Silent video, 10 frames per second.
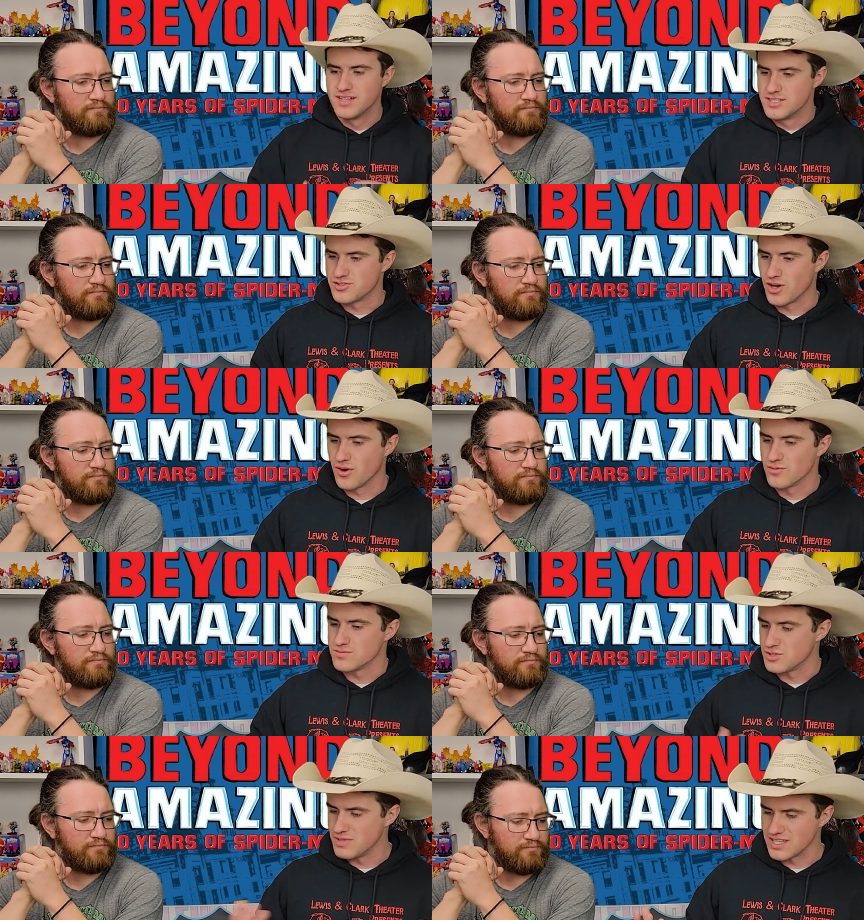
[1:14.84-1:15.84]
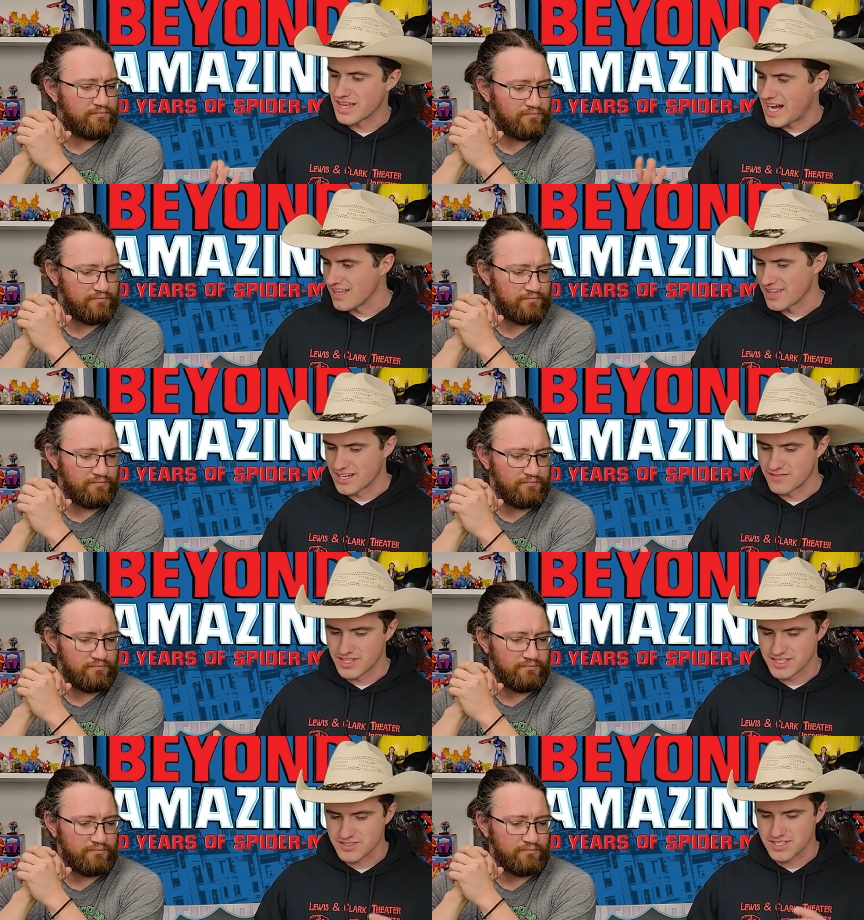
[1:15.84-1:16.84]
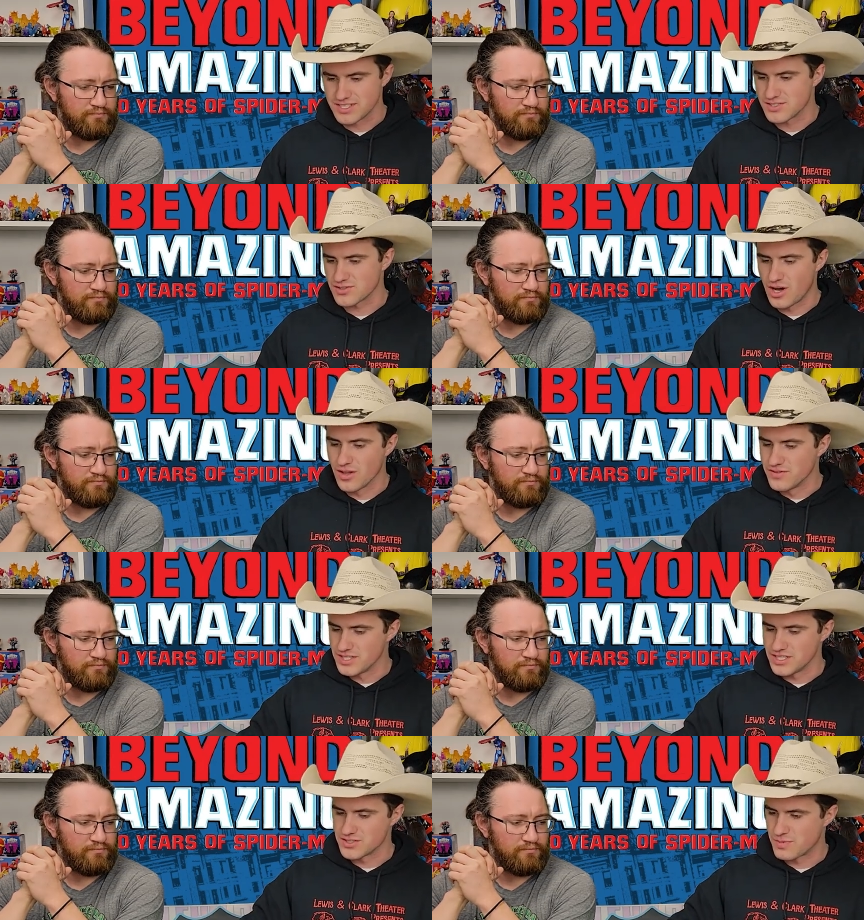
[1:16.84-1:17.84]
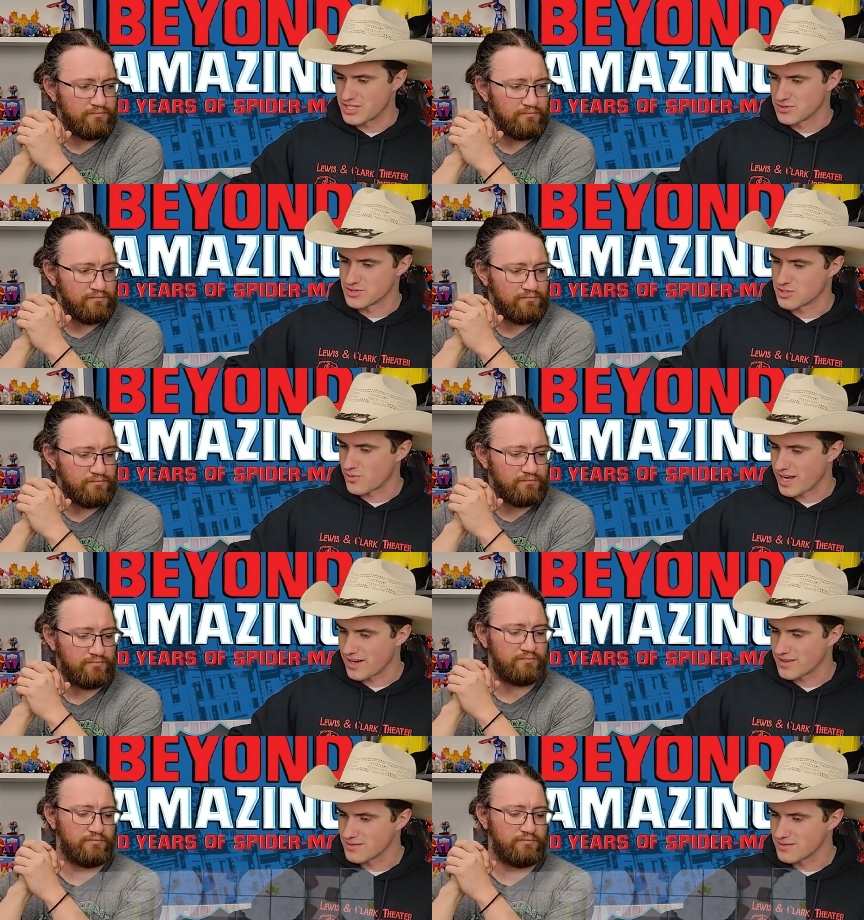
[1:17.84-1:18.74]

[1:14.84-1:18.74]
Speaker 1: So to me, the highlight of this is all the special terrain